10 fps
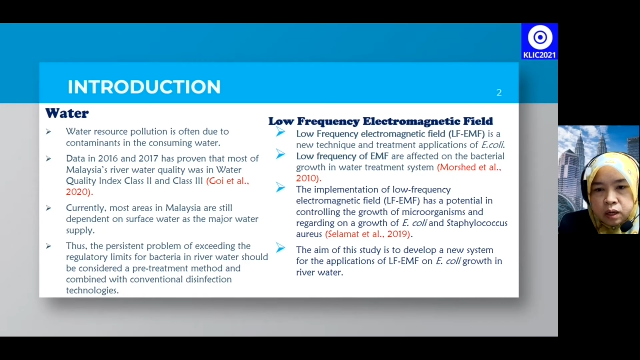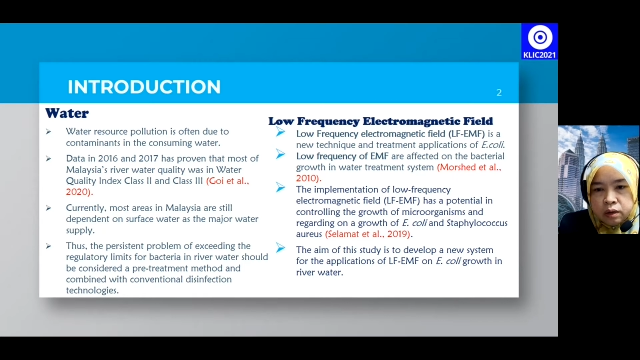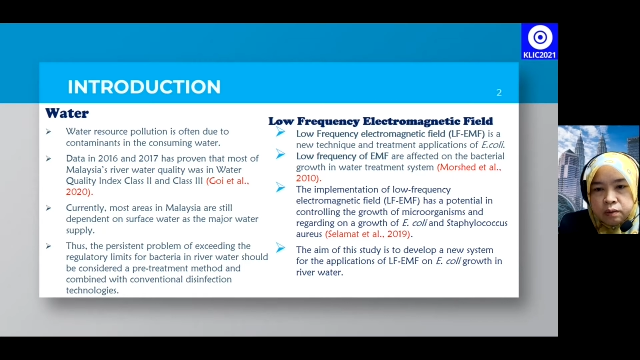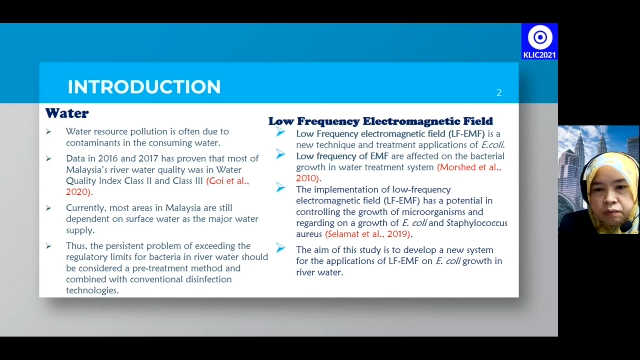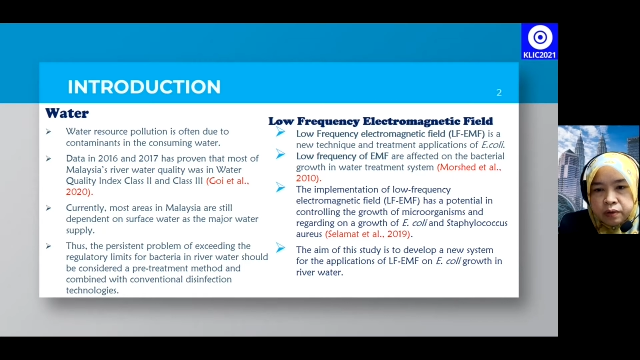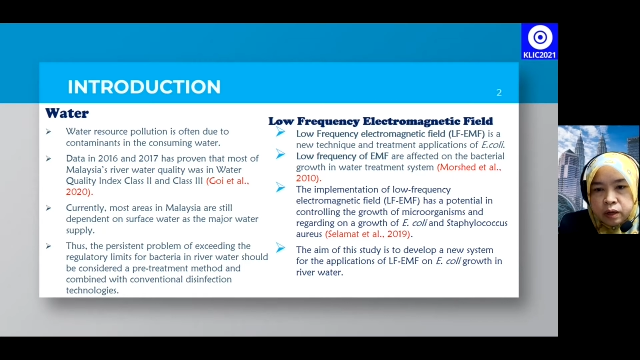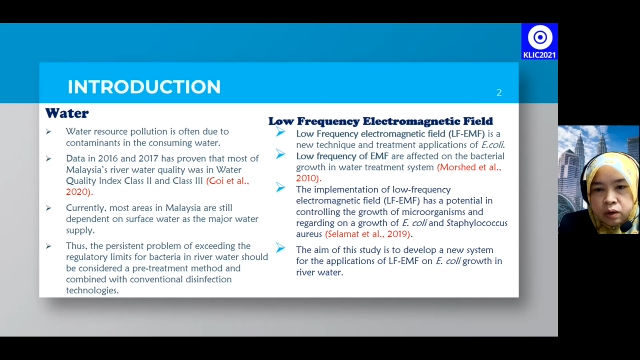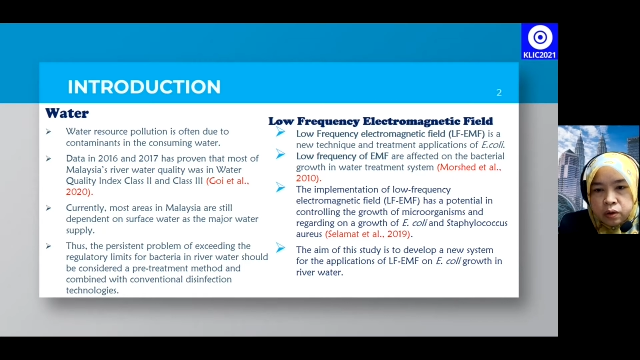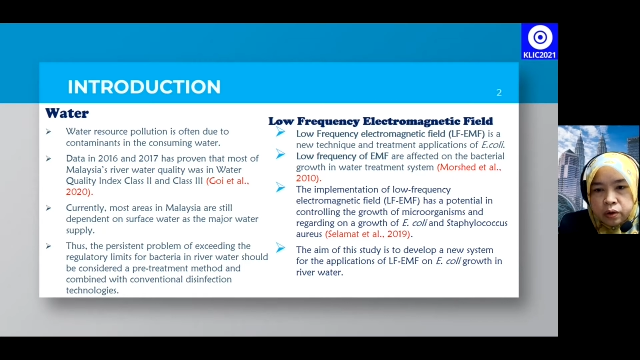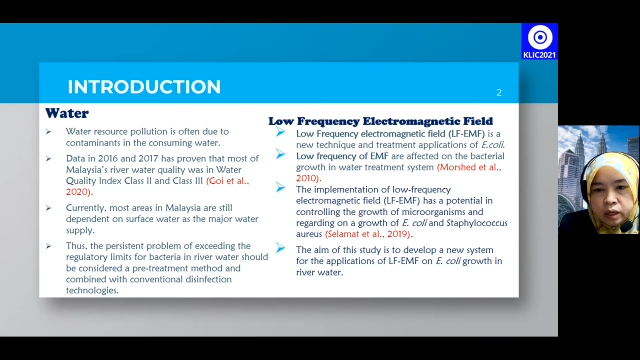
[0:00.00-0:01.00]
are effect
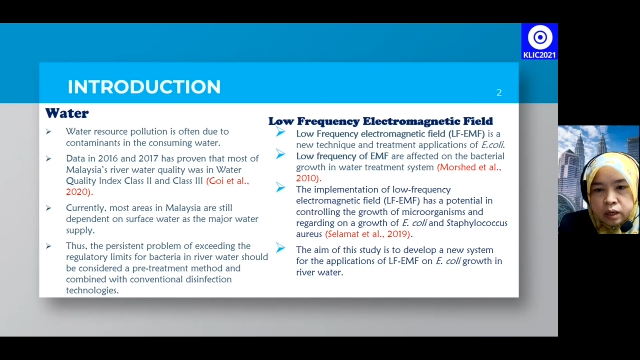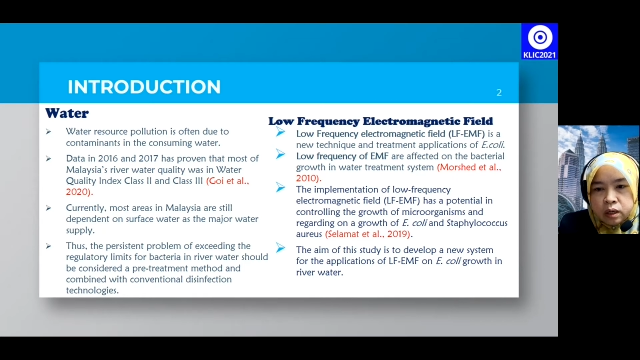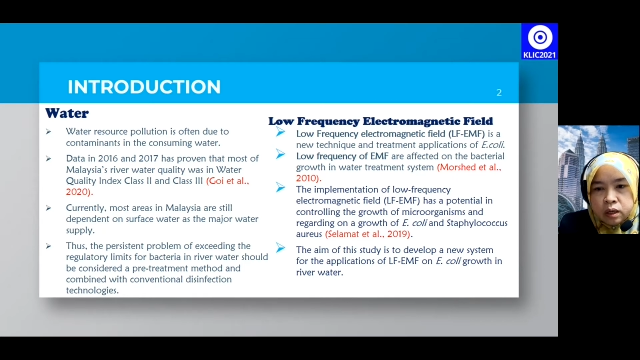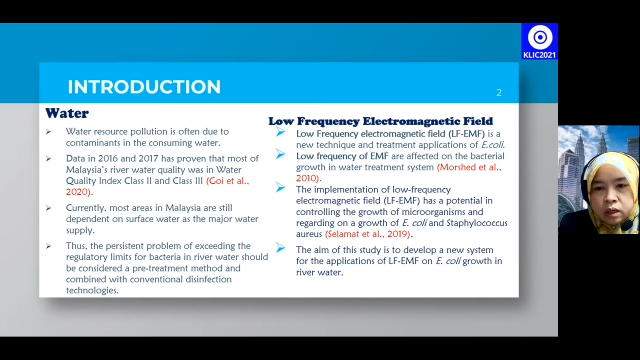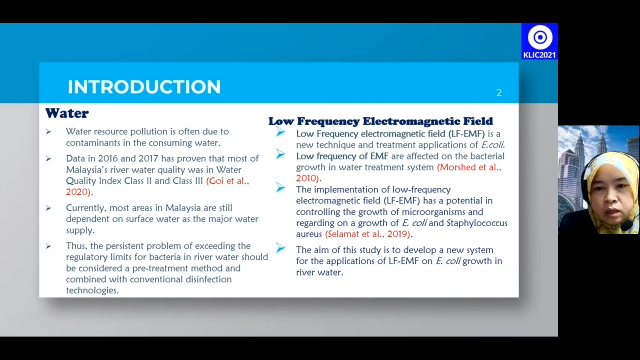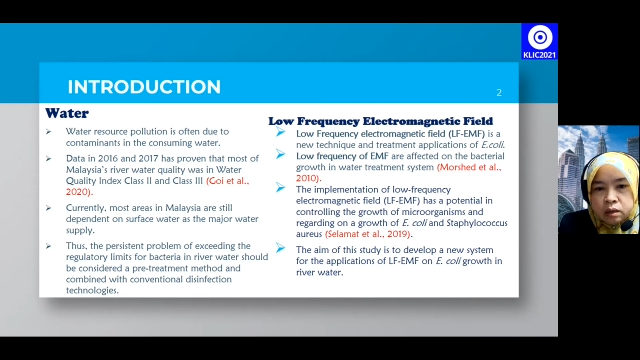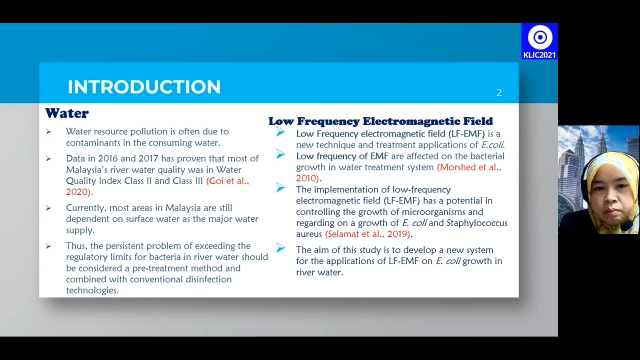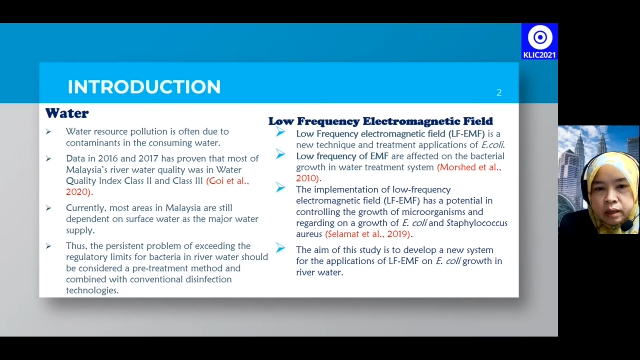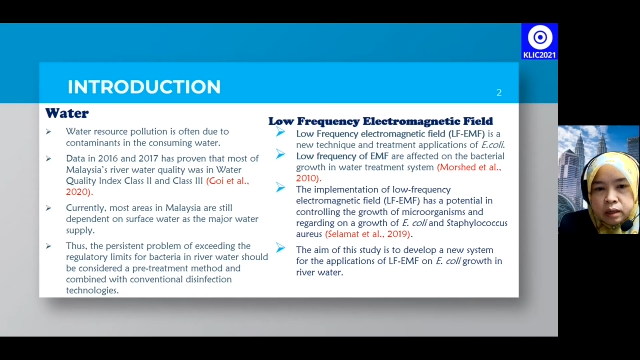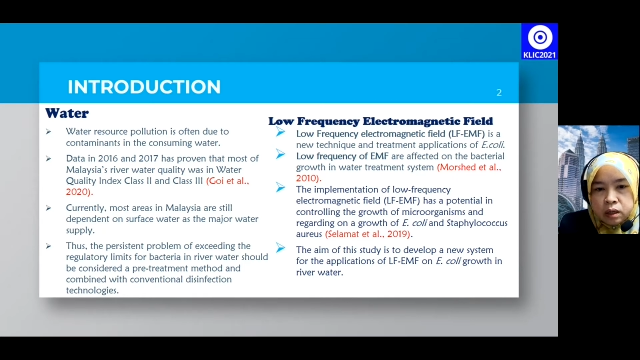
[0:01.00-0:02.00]
on the
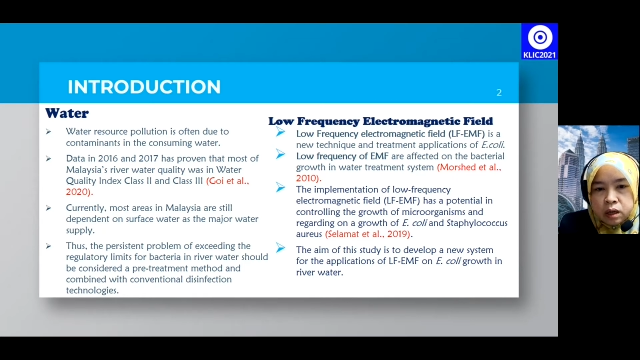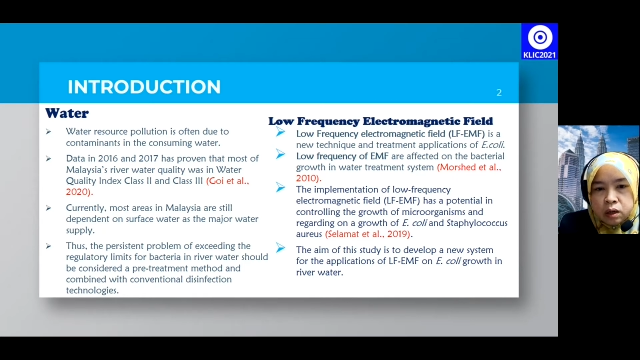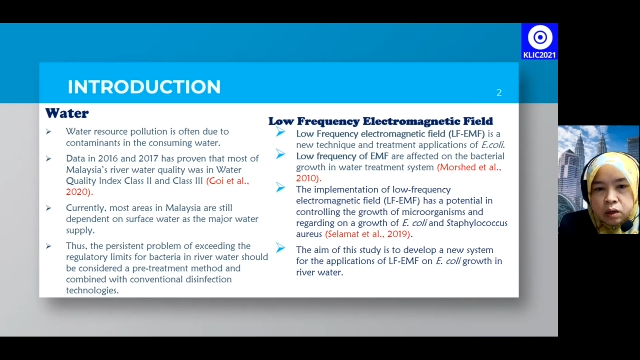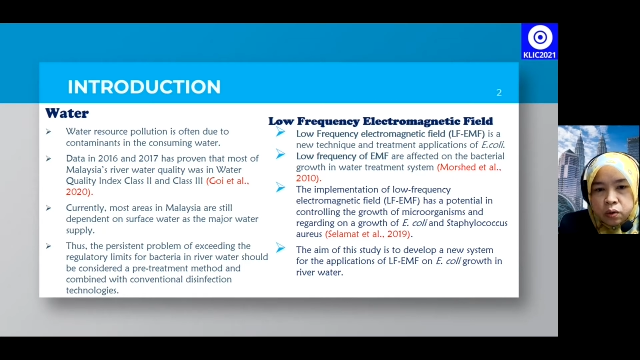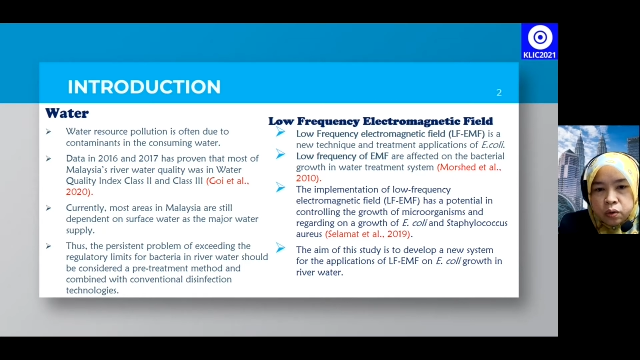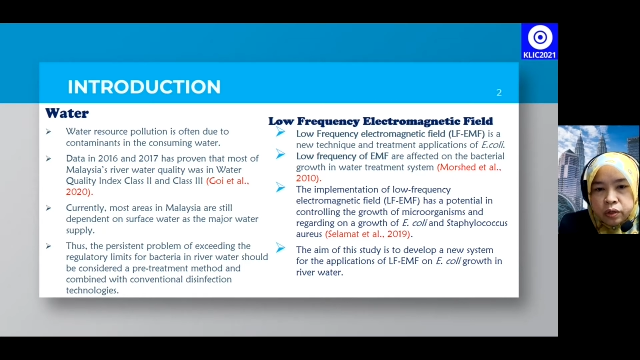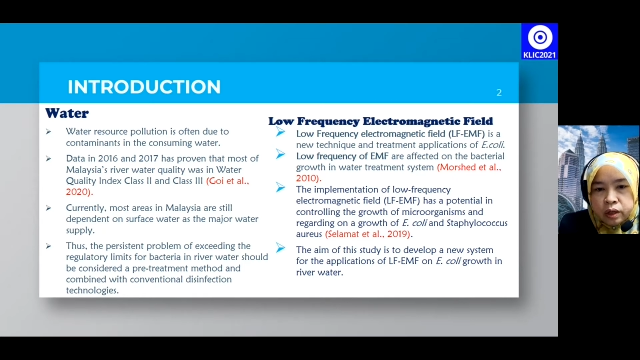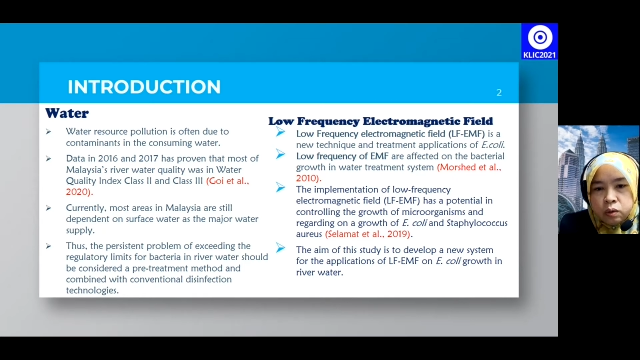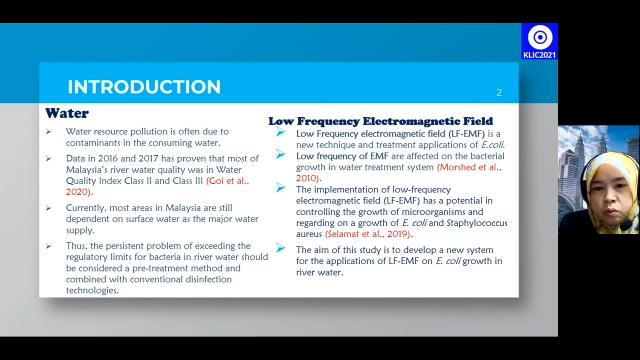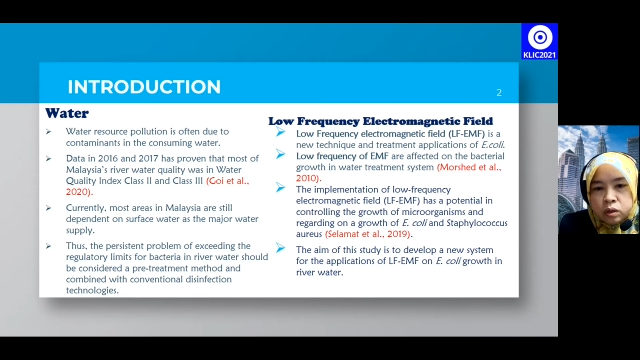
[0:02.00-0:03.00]
bacterial growth
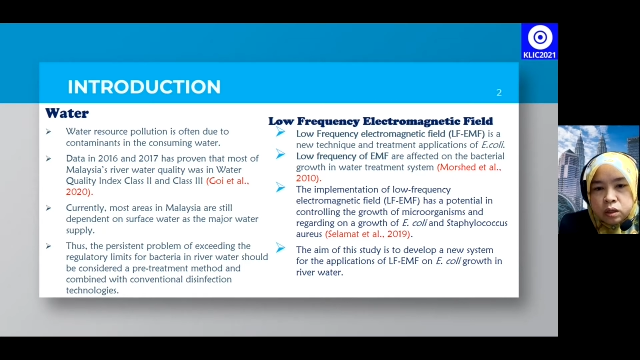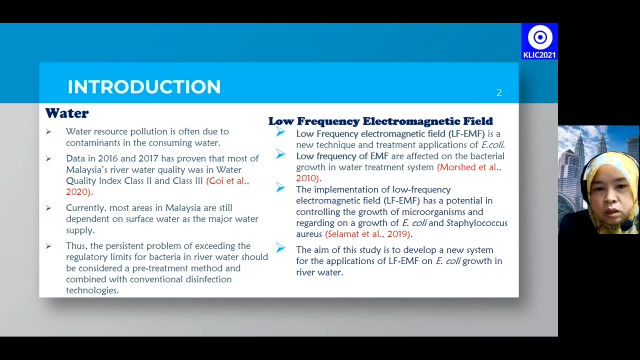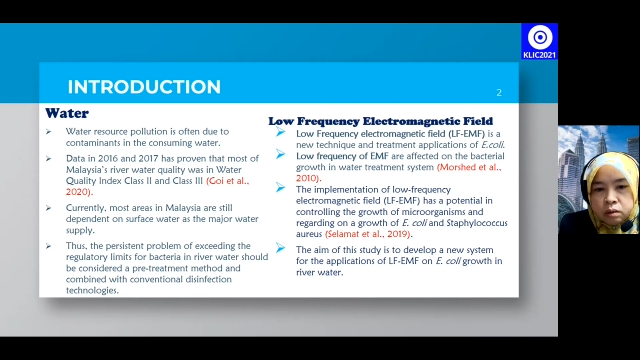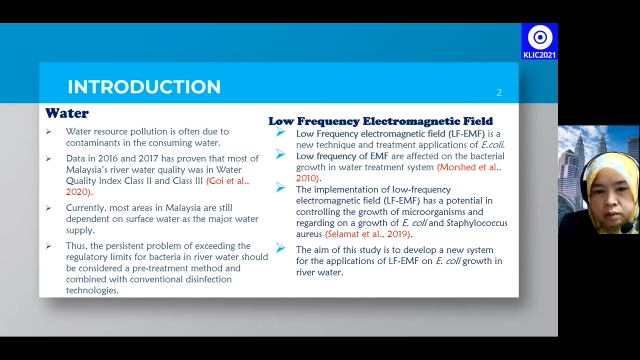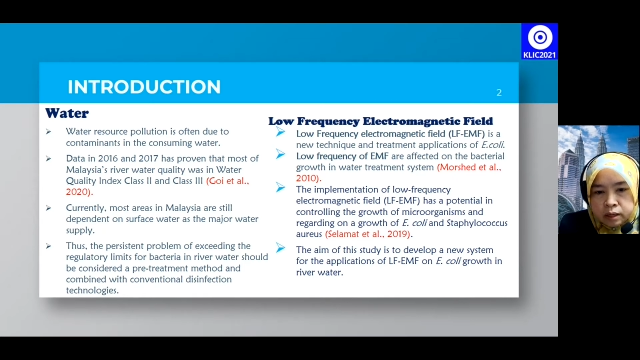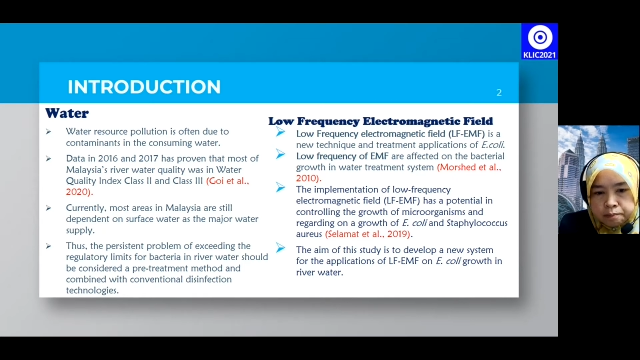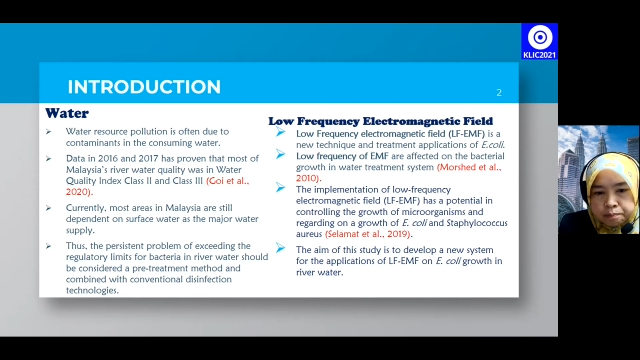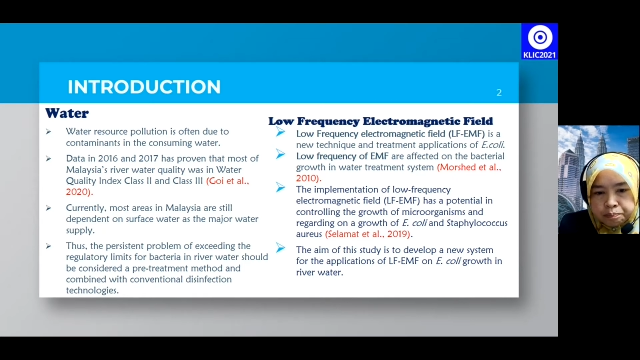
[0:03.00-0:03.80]
in water treatment.